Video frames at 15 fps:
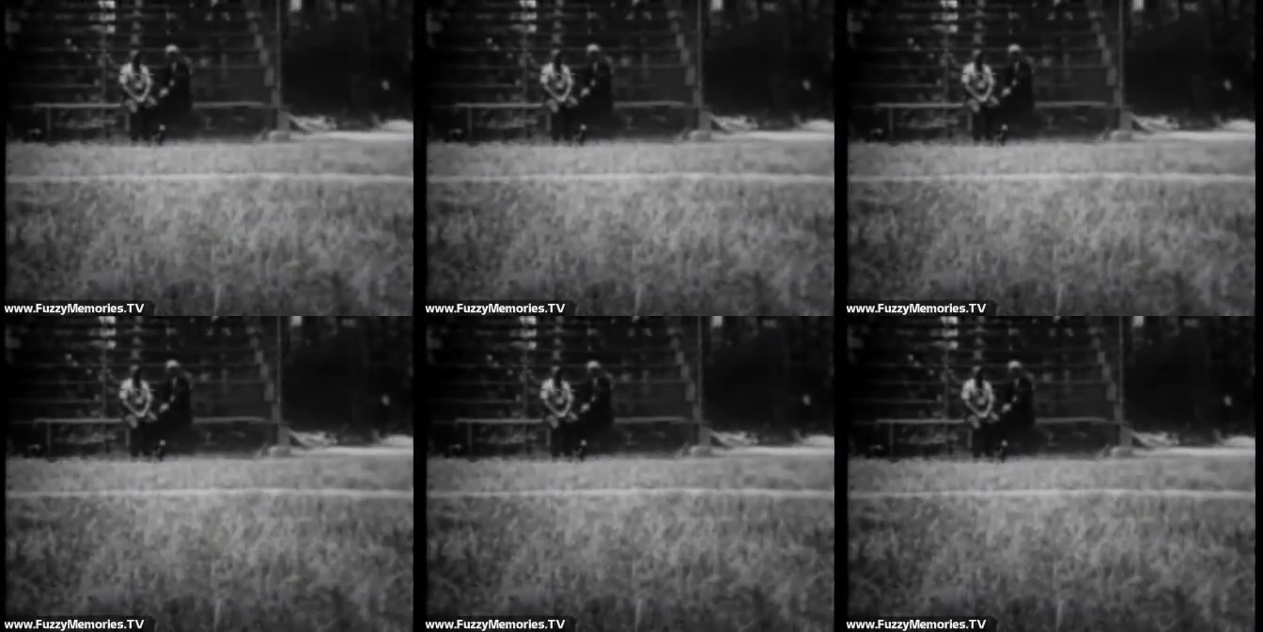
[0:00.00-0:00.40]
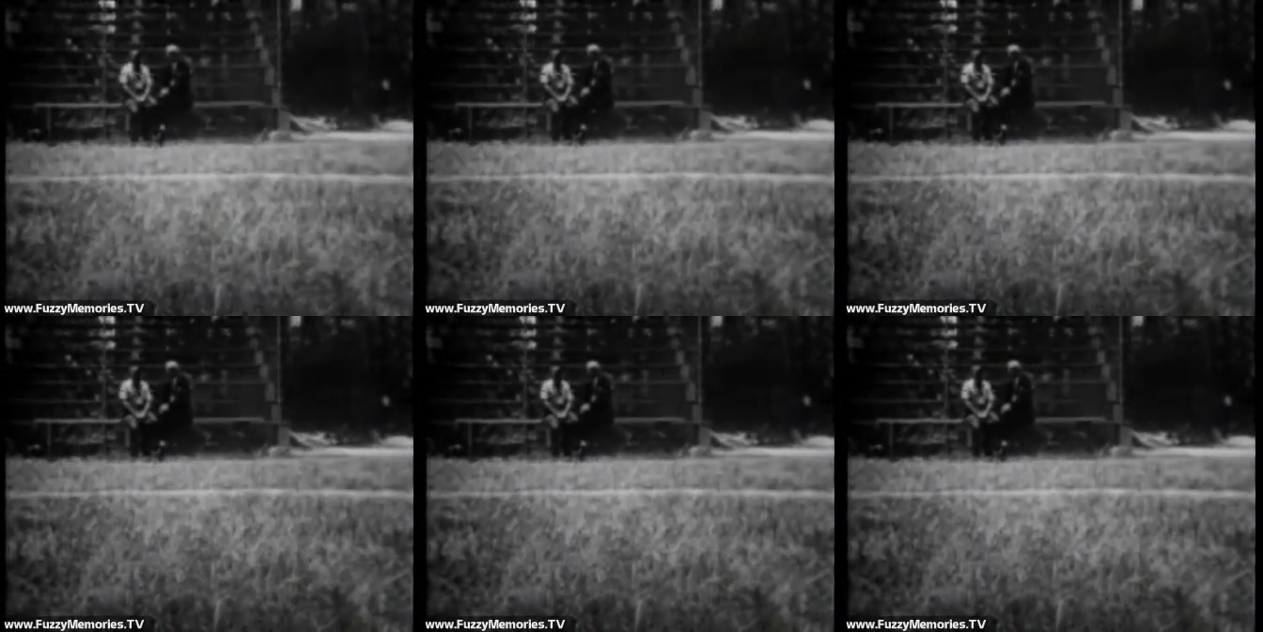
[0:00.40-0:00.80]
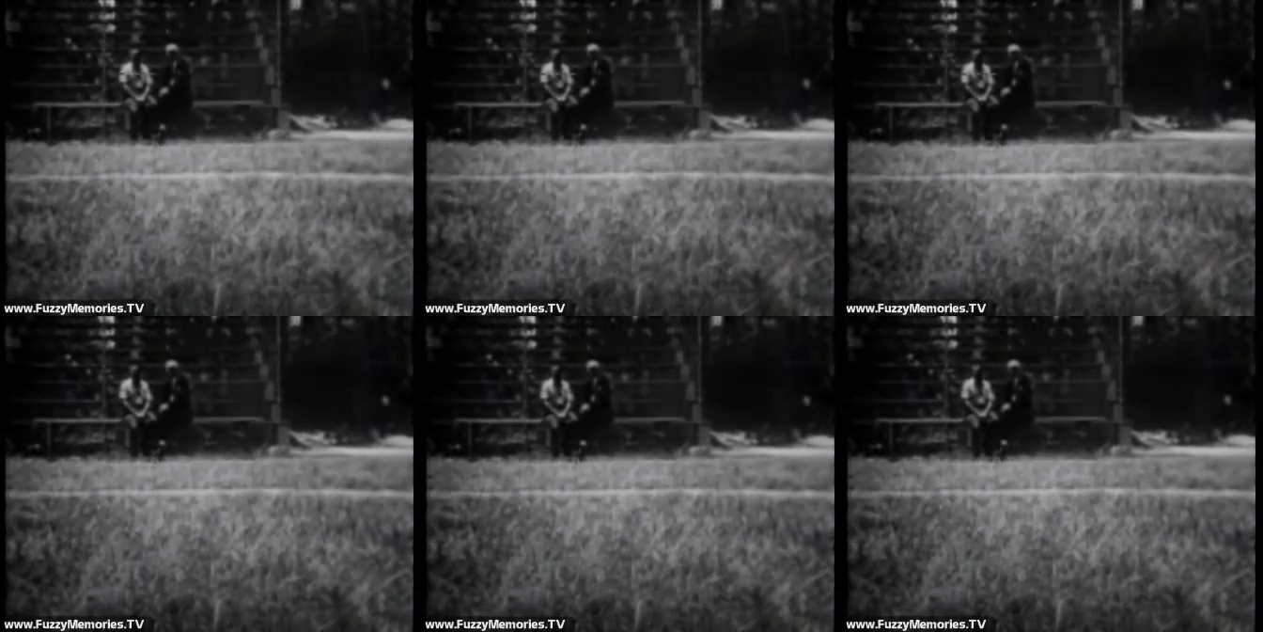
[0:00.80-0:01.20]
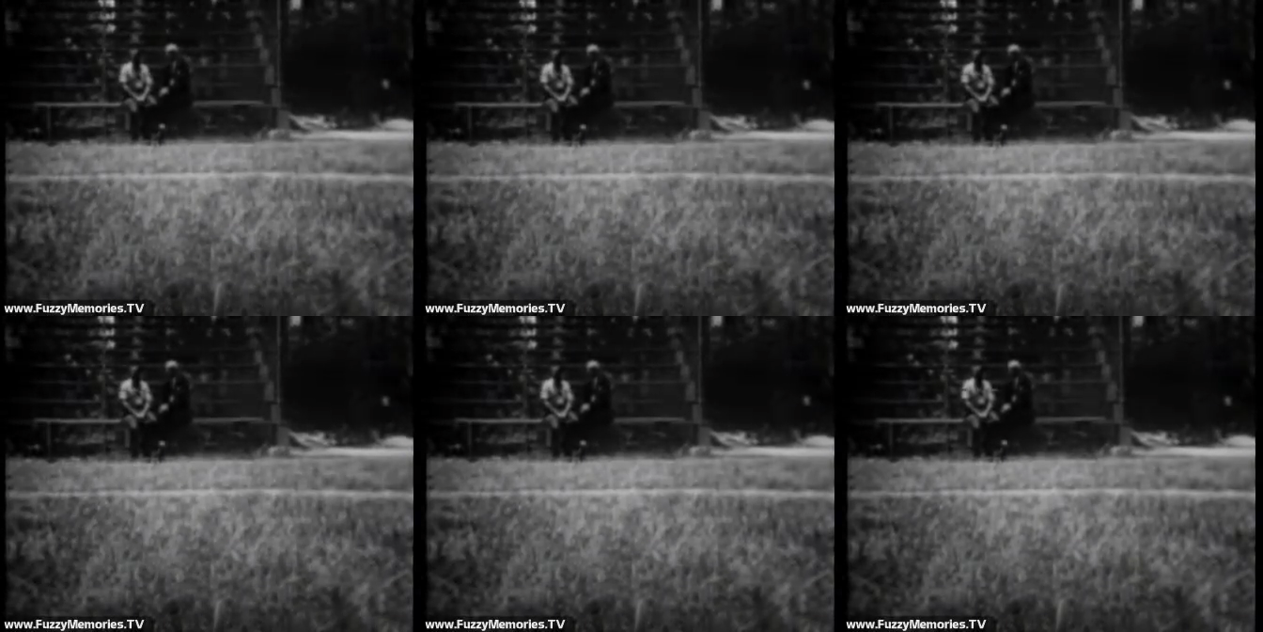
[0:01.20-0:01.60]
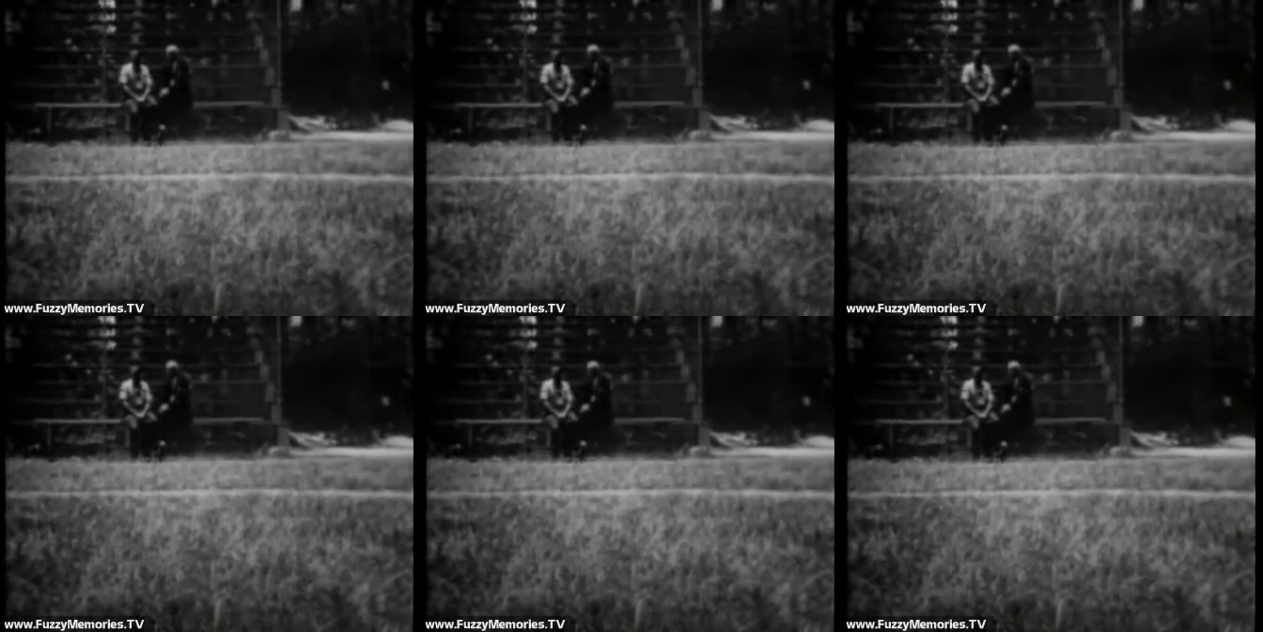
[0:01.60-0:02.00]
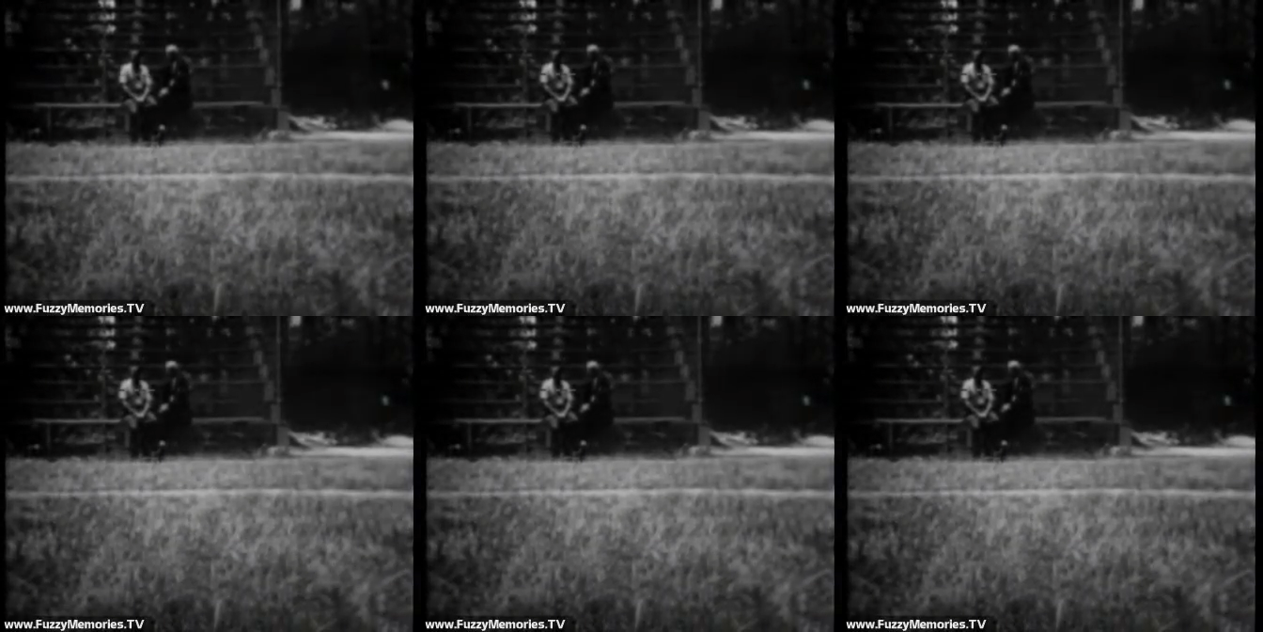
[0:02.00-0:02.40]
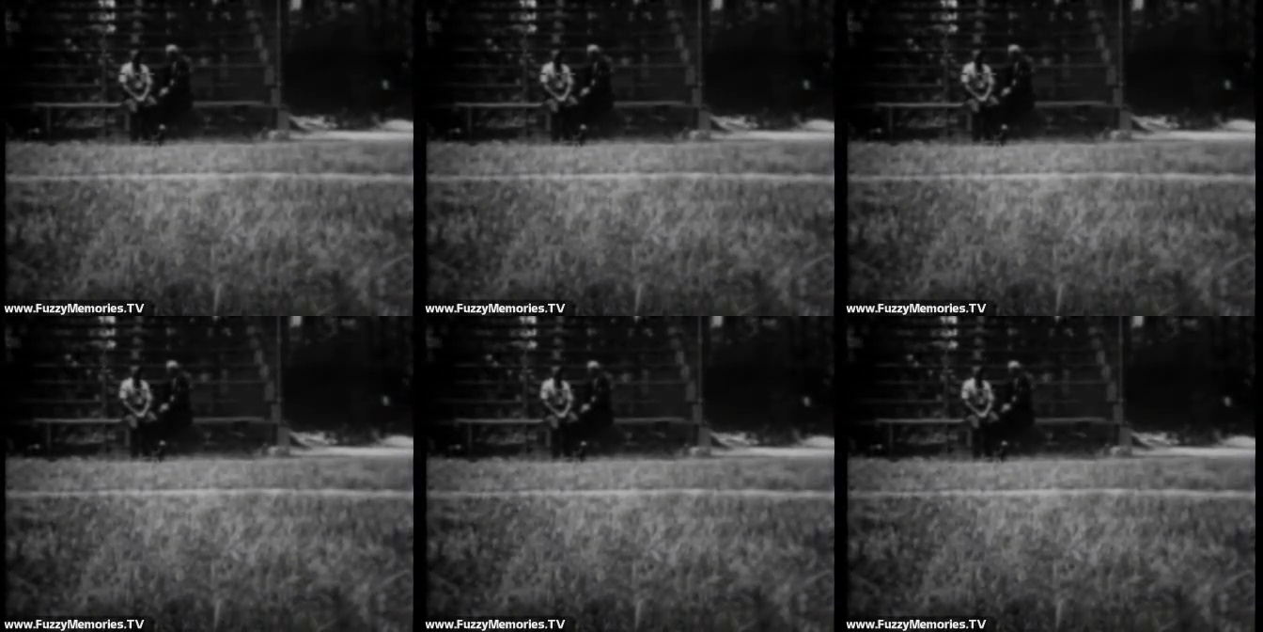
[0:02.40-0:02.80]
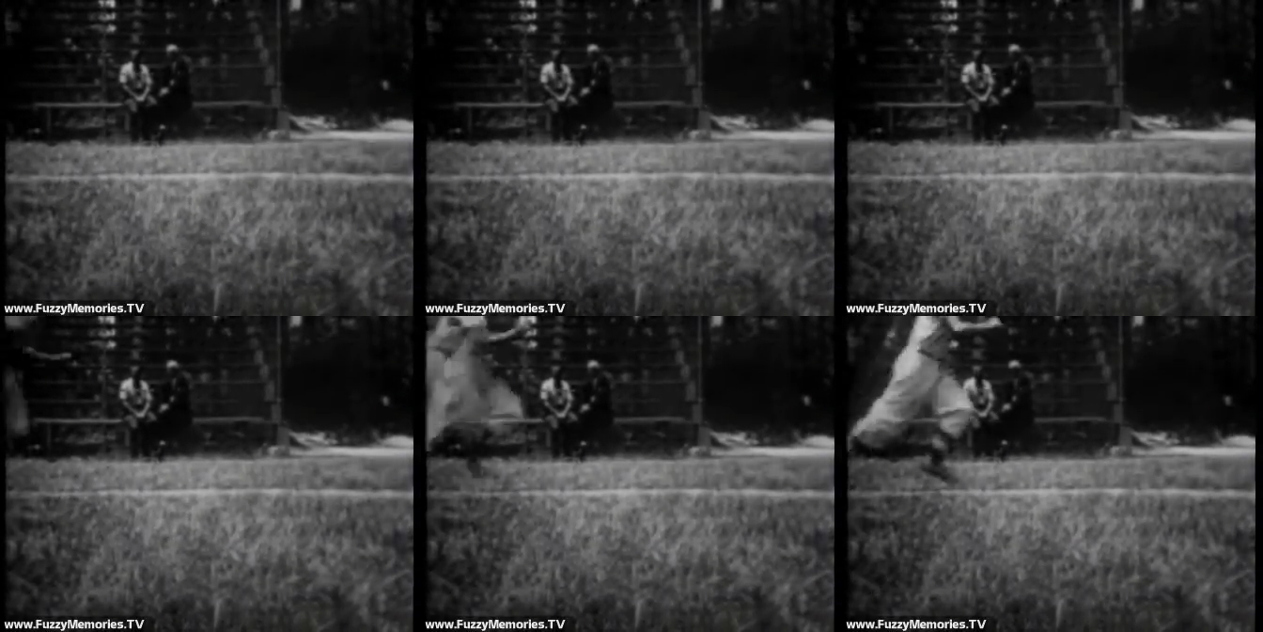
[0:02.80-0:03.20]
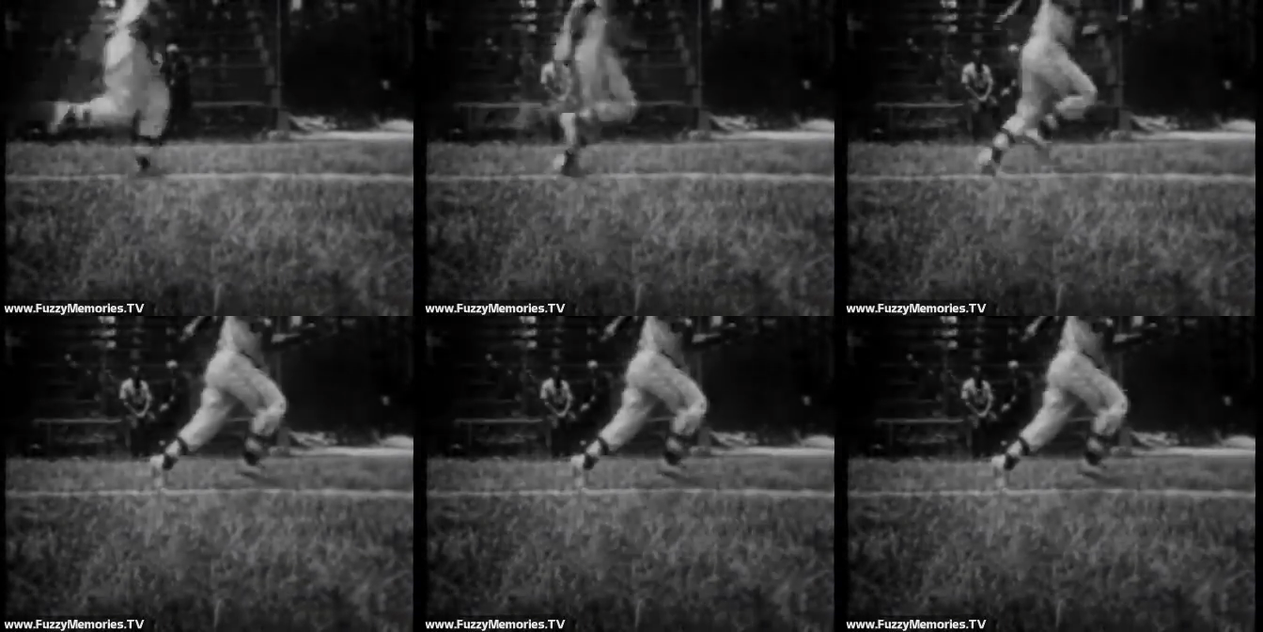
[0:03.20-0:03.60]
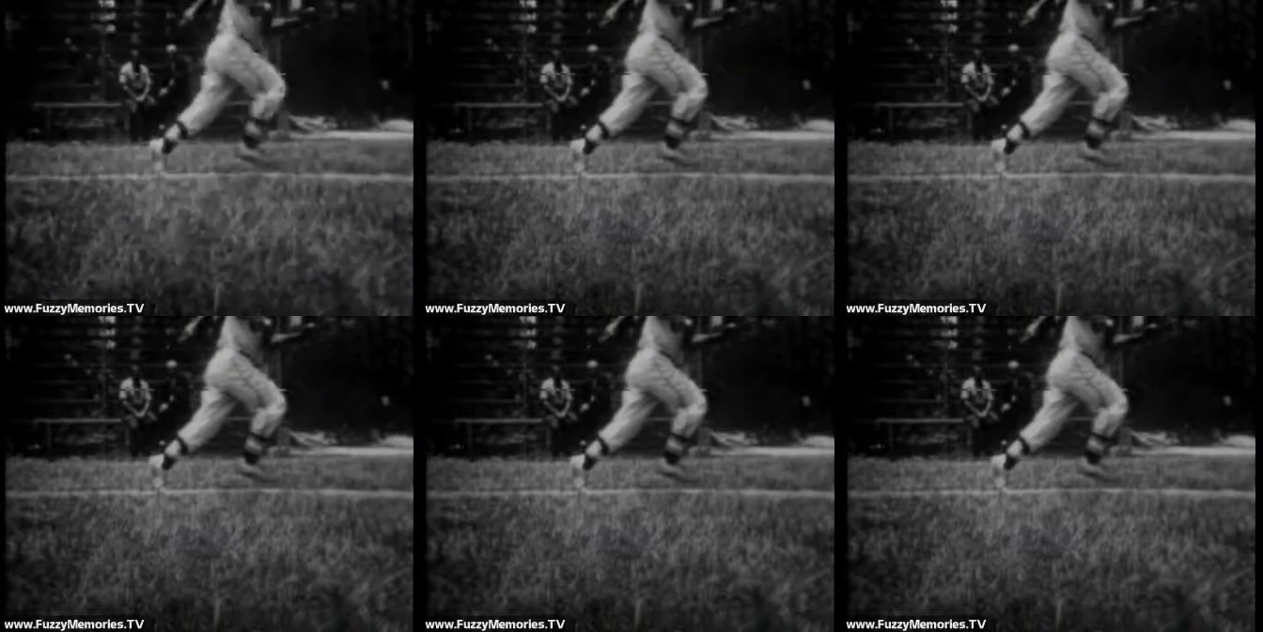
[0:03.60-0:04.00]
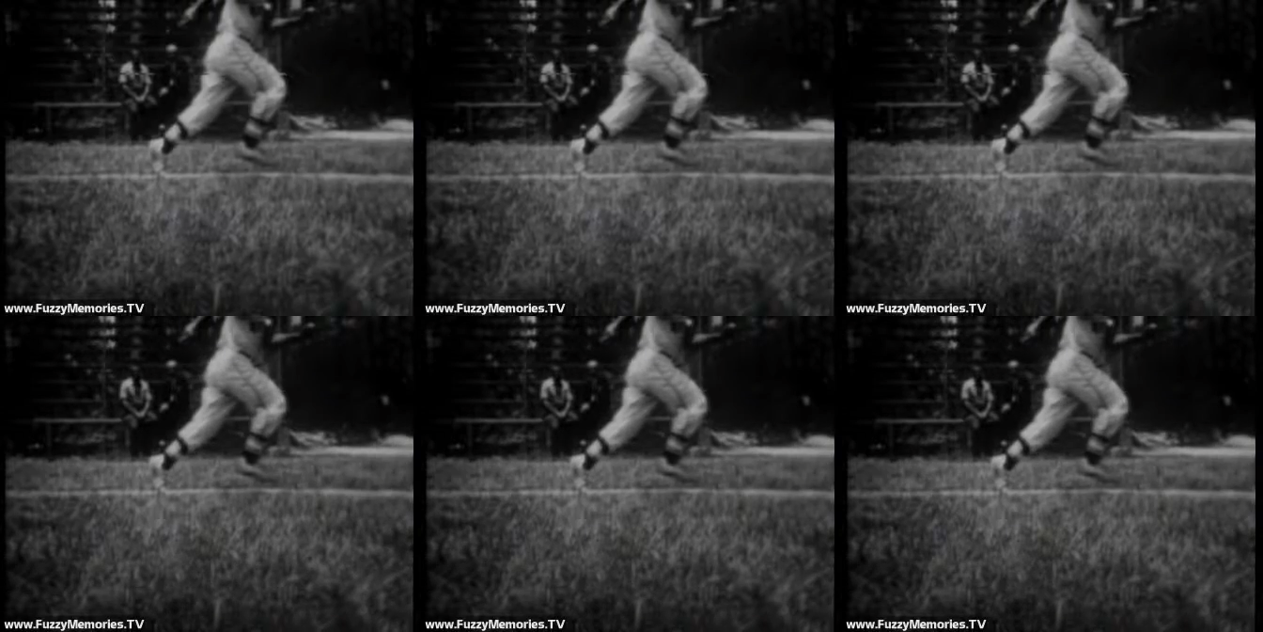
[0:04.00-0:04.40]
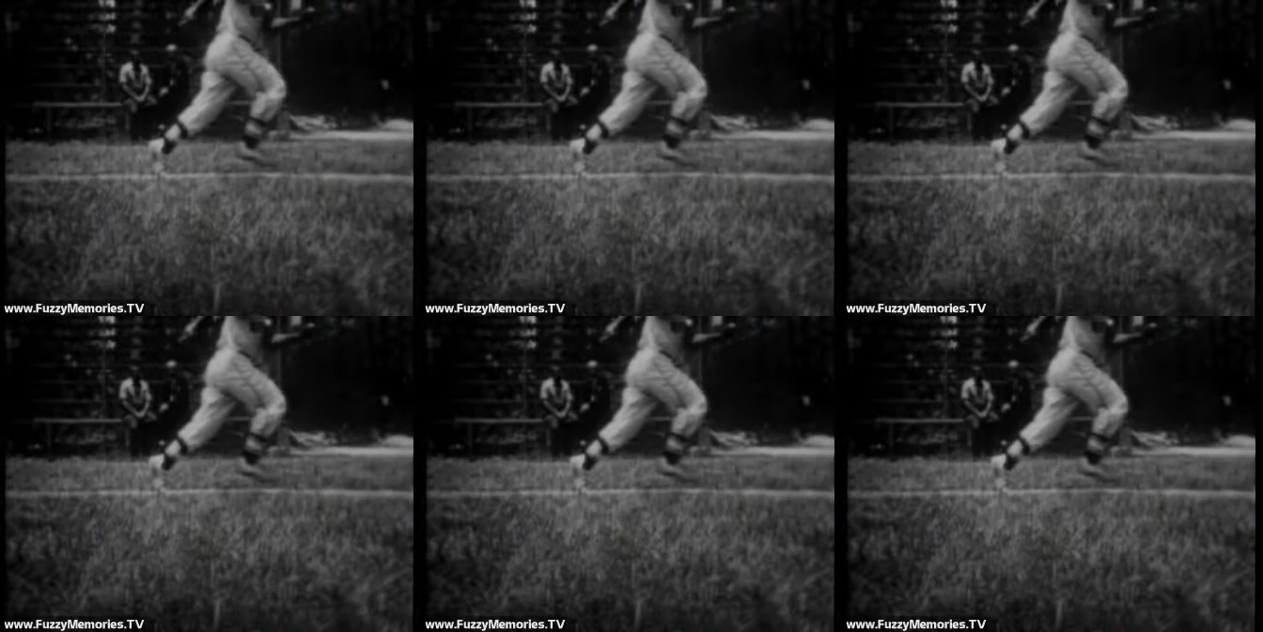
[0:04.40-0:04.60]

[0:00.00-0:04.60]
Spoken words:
(no speaker visible)